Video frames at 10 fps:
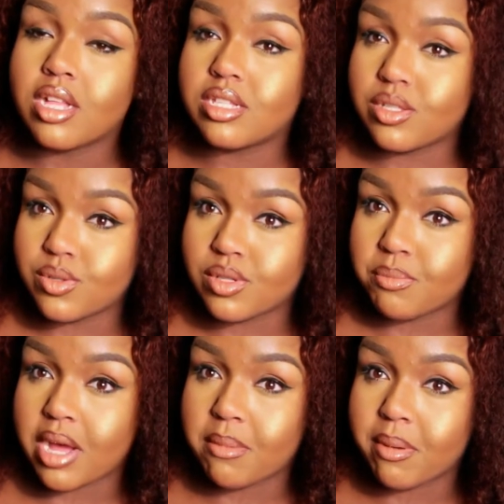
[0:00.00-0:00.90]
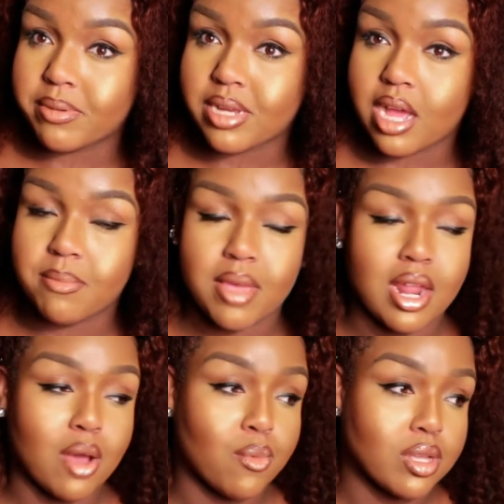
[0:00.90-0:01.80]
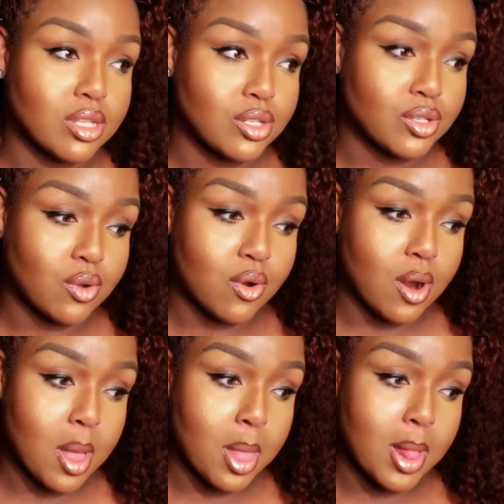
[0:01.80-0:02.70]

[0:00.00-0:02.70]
to the pop-up shop and I wasn't sure